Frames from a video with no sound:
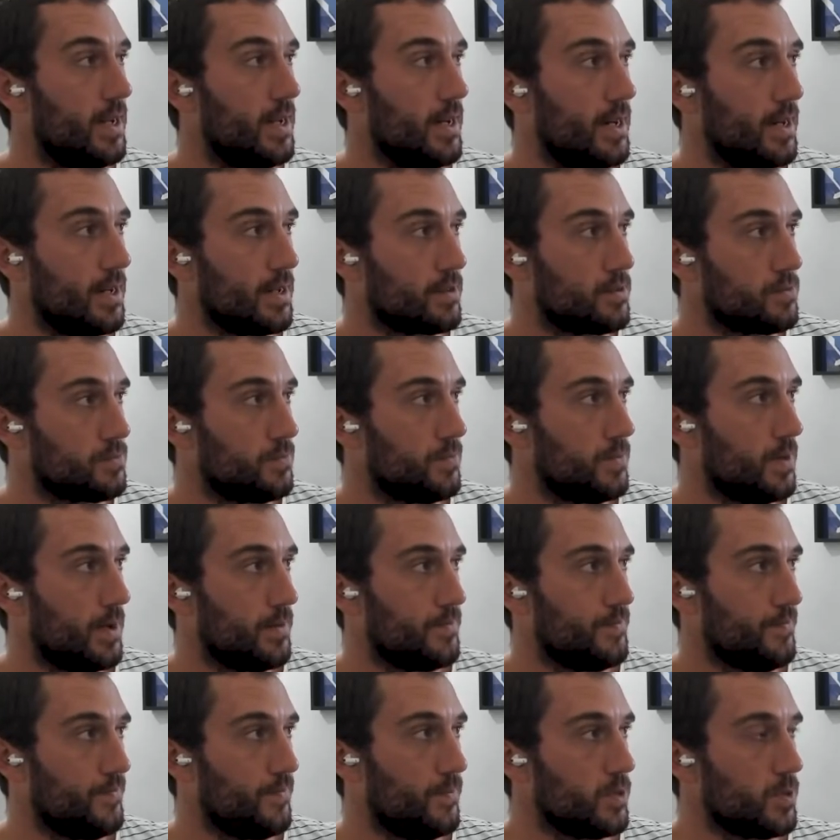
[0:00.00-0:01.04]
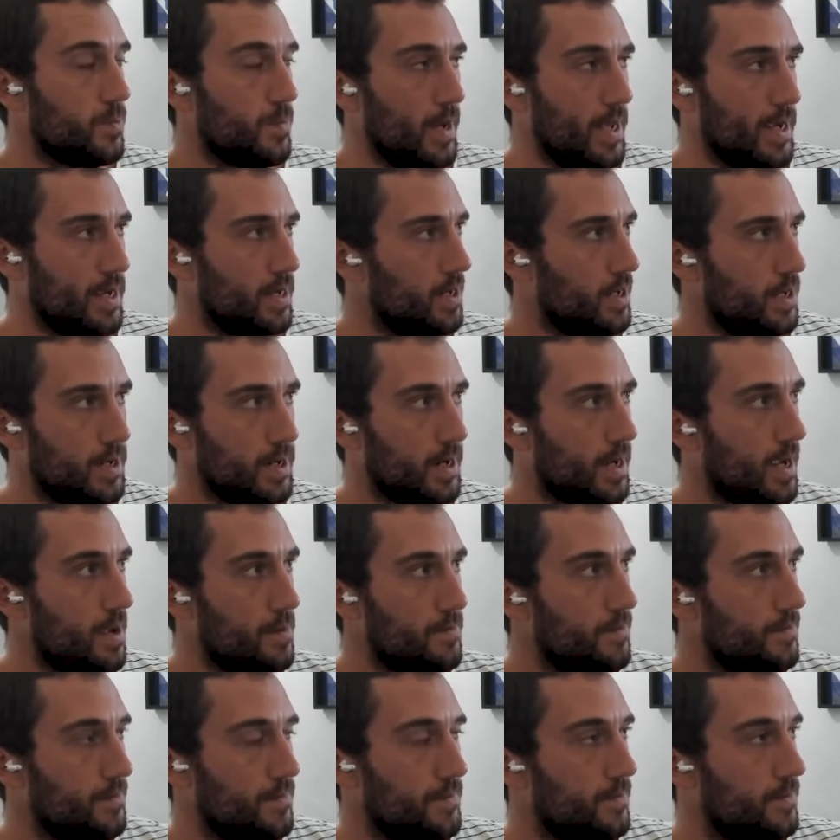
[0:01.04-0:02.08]
I was playing another
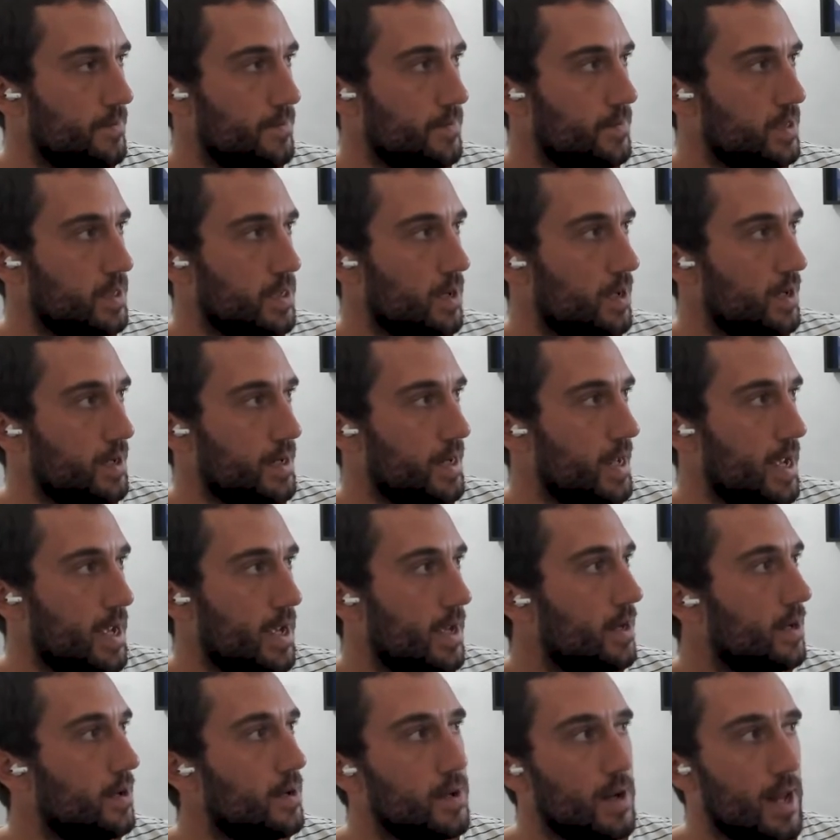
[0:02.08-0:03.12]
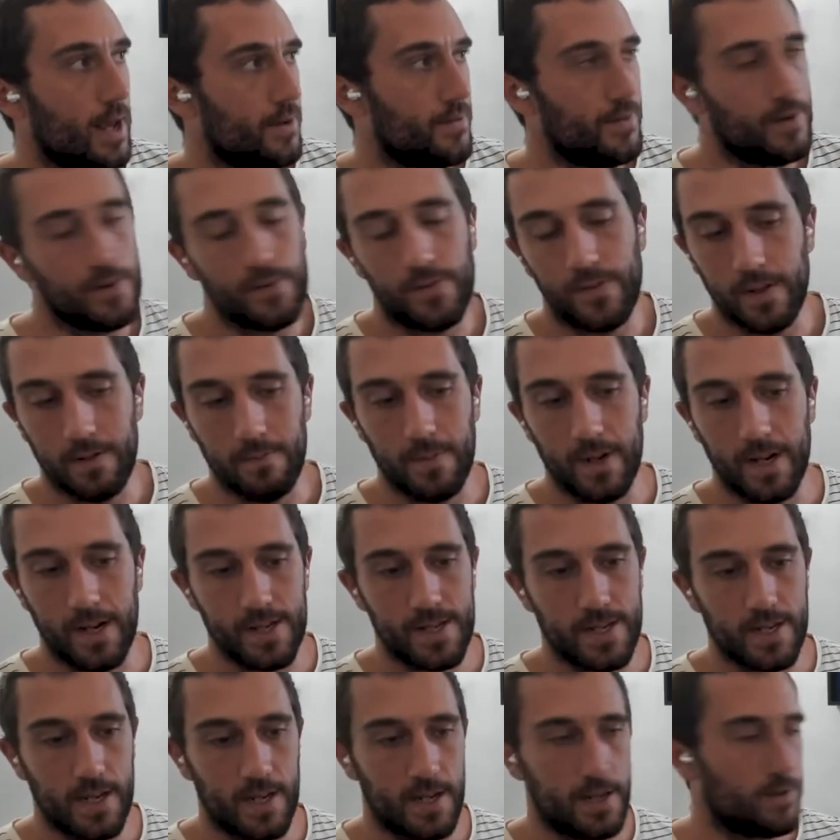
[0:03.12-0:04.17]
game the other day, and like 15
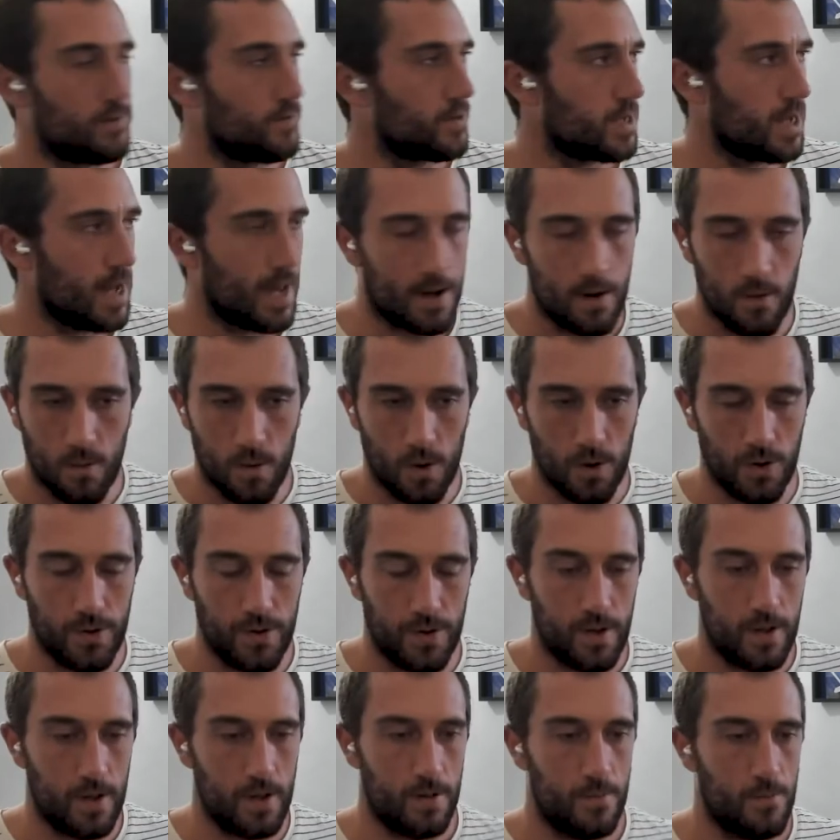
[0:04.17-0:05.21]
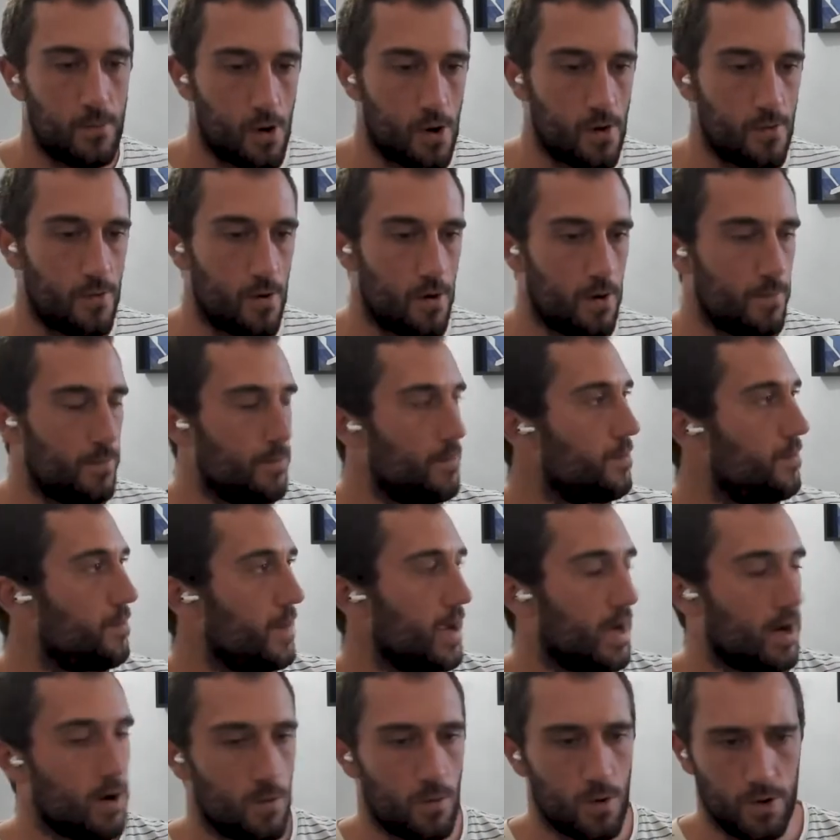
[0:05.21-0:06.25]
minutes in, it was like a world, more of a
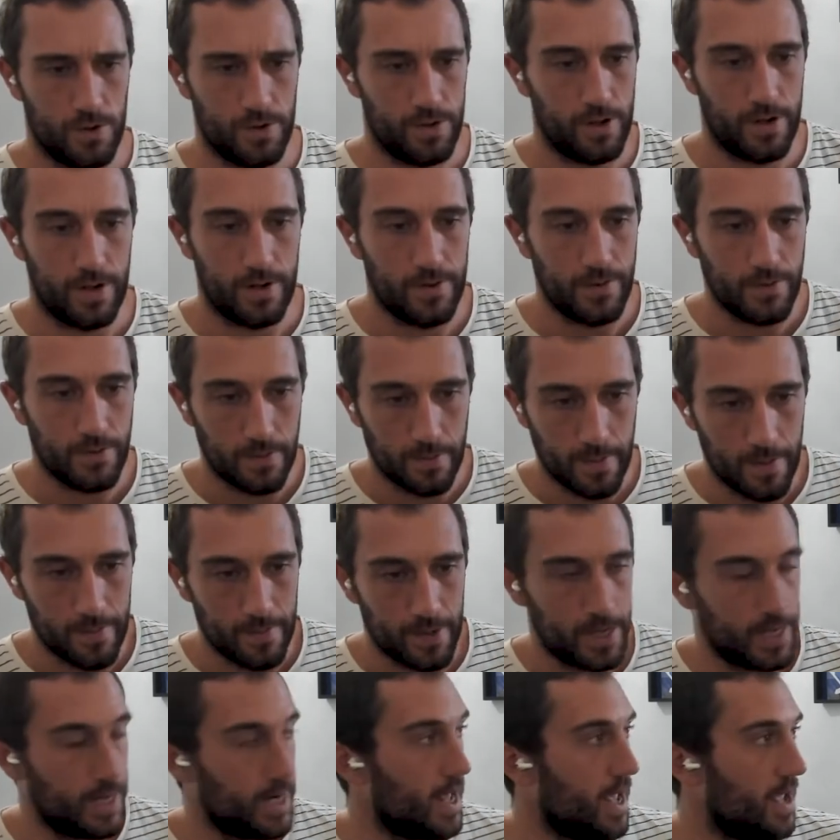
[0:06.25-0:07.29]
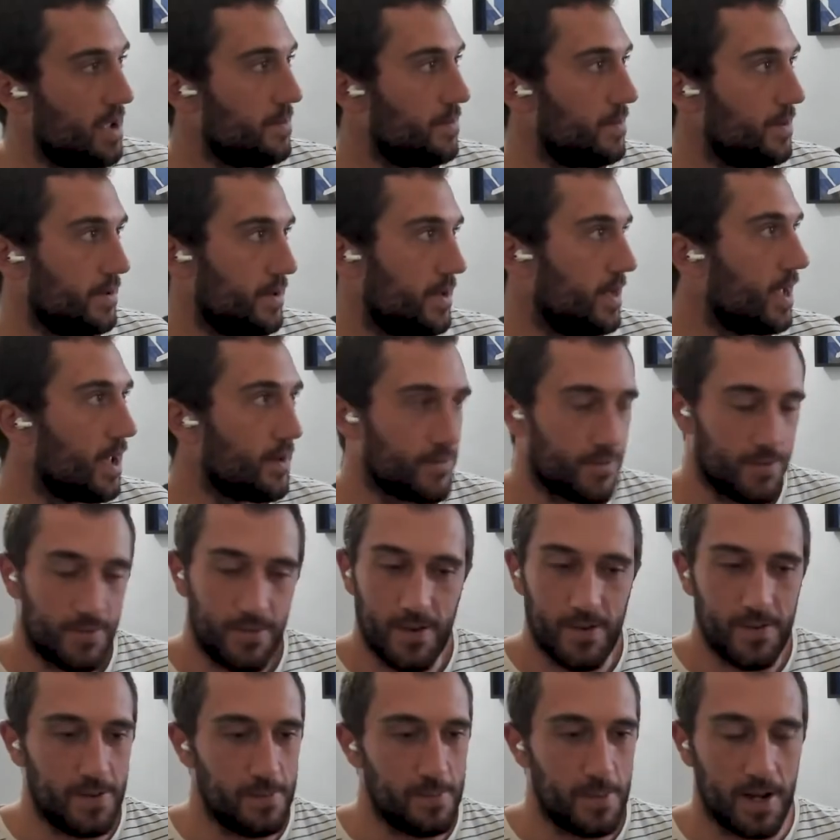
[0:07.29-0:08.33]
bigger world than you remember the name. And after
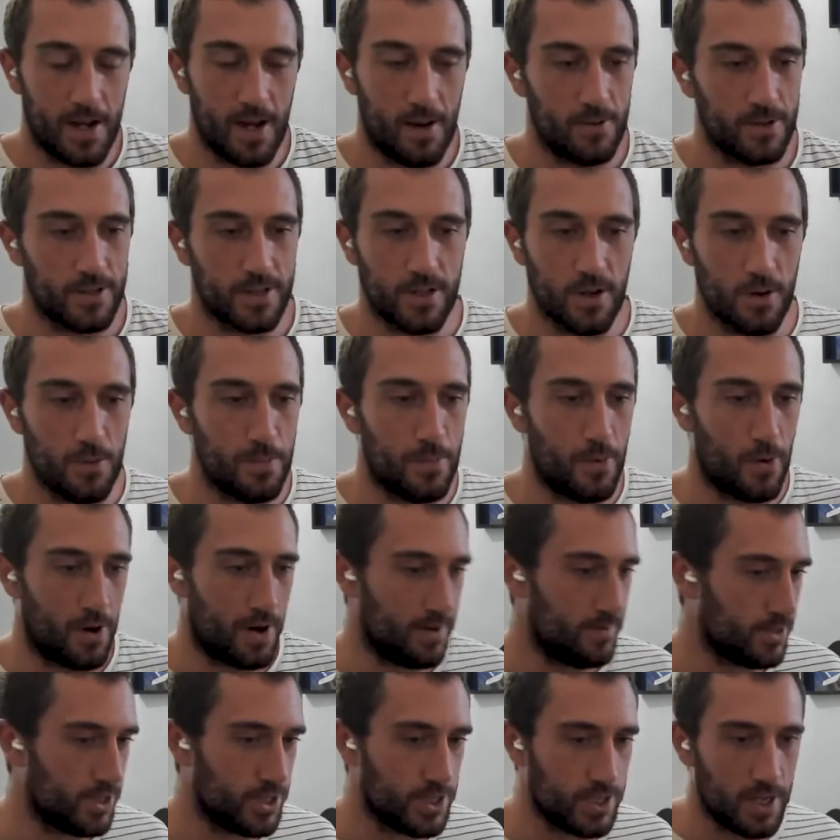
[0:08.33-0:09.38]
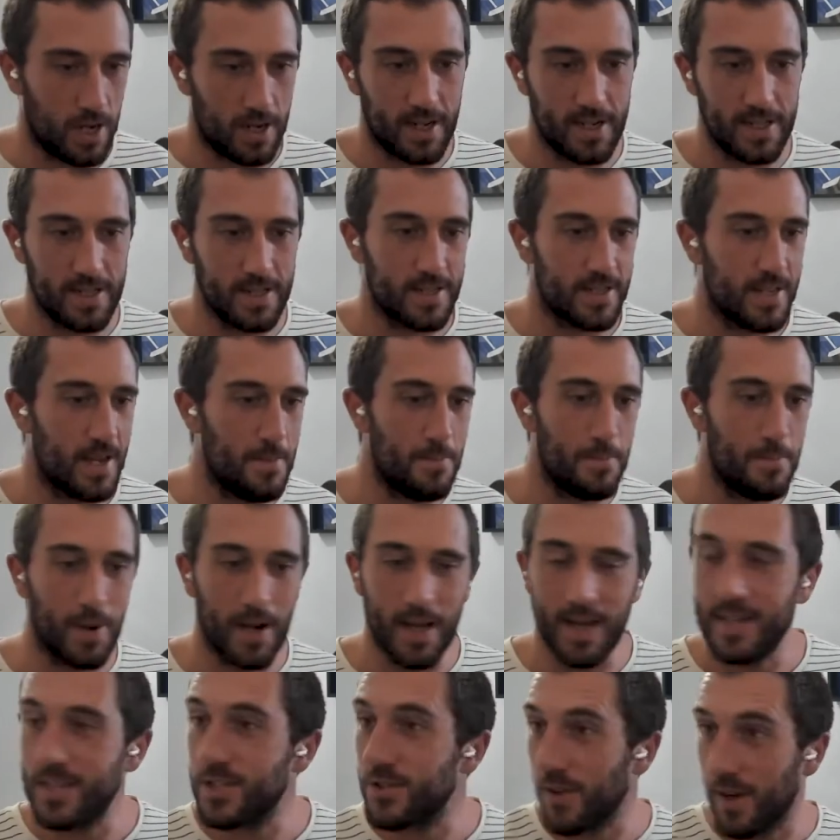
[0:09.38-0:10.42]
15 minutes, I was so bored. I was stuck in the same
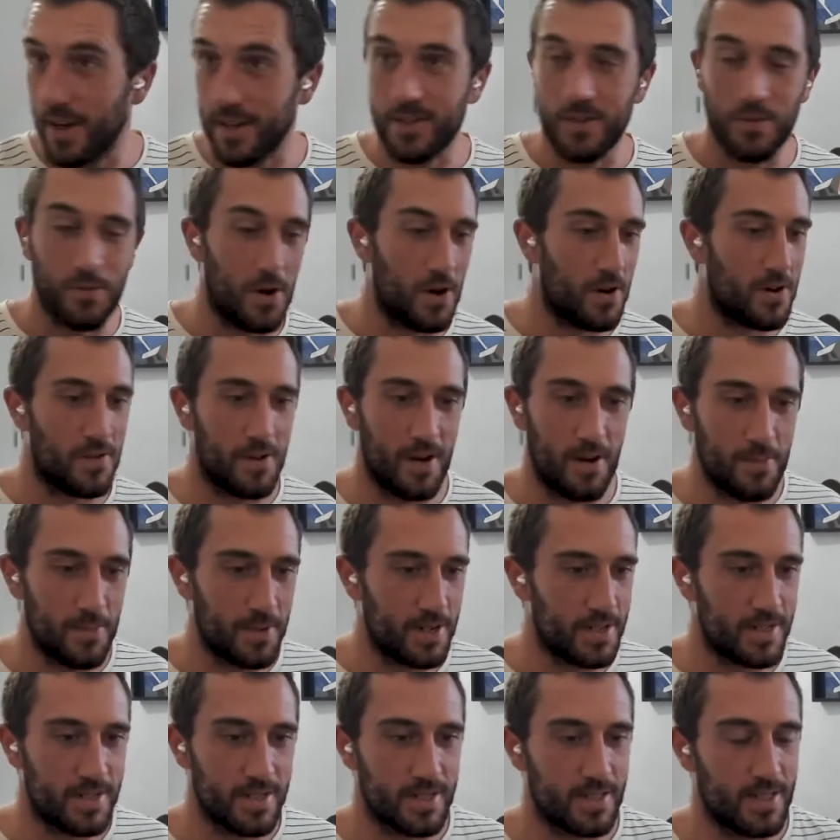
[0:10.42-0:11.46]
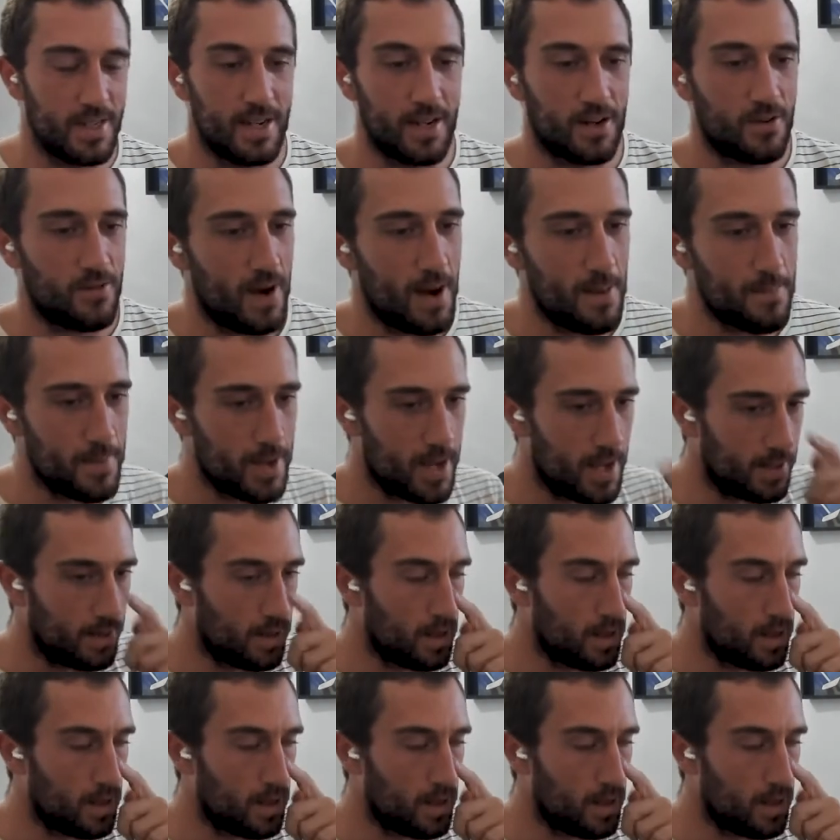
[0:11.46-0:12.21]
place, trying to walk around, but it just didn't grab me.